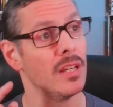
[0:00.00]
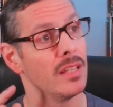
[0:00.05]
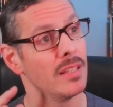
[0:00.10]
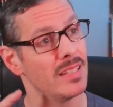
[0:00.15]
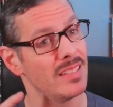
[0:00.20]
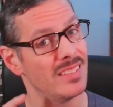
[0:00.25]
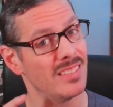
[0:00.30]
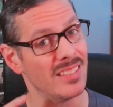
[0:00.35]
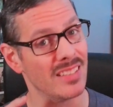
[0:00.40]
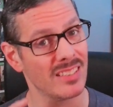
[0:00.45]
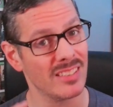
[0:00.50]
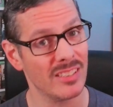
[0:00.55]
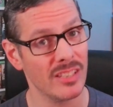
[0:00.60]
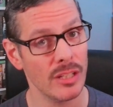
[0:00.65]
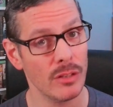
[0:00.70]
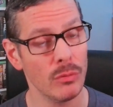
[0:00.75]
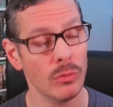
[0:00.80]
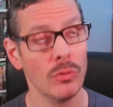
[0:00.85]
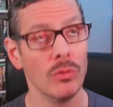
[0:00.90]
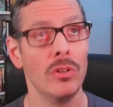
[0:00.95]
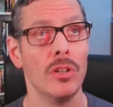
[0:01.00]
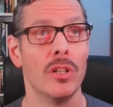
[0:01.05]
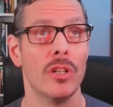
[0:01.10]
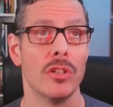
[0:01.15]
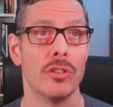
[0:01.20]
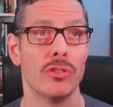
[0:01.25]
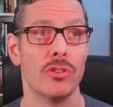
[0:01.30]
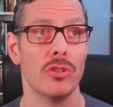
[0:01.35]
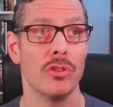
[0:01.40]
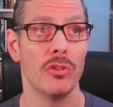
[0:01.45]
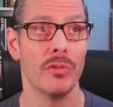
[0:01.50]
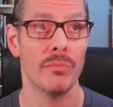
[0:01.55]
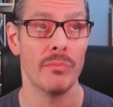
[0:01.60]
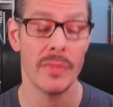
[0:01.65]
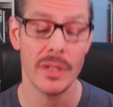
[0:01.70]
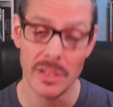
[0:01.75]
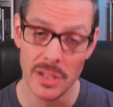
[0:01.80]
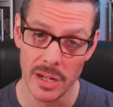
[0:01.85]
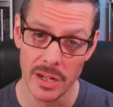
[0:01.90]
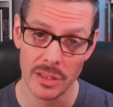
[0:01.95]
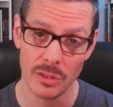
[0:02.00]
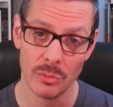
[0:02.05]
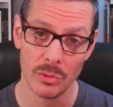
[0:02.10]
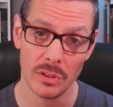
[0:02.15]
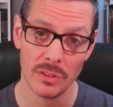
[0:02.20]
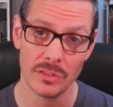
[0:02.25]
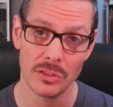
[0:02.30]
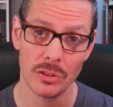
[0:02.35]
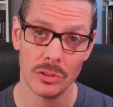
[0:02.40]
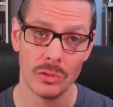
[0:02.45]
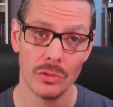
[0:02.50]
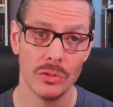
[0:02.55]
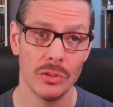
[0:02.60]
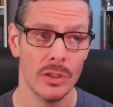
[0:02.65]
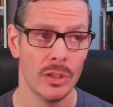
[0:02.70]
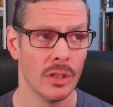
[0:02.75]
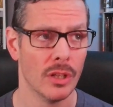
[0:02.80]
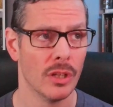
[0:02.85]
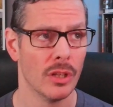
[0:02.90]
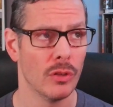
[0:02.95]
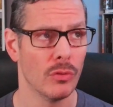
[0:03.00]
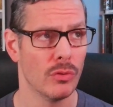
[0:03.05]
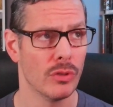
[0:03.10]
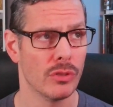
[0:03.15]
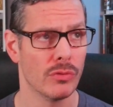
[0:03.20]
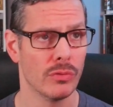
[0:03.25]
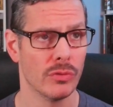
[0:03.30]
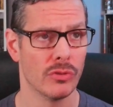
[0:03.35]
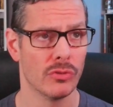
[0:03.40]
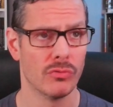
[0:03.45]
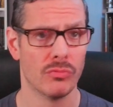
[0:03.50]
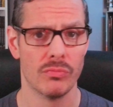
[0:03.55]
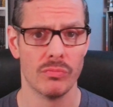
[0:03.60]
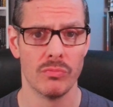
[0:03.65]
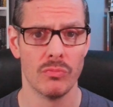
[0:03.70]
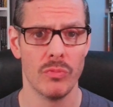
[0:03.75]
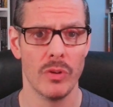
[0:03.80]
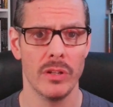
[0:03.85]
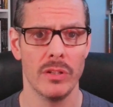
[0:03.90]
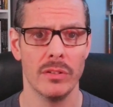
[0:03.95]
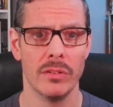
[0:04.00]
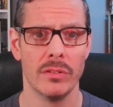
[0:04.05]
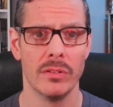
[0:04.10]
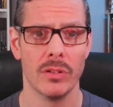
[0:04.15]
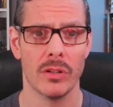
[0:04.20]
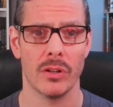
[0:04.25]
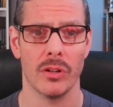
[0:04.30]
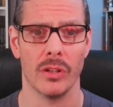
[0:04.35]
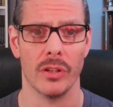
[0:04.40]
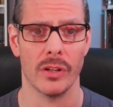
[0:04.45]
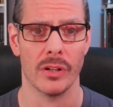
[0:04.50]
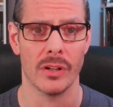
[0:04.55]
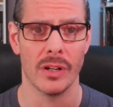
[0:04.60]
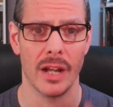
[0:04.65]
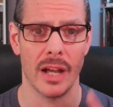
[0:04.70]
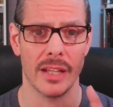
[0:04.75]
This is a sequel to Midnight at the Well of Souls, which was written earlier.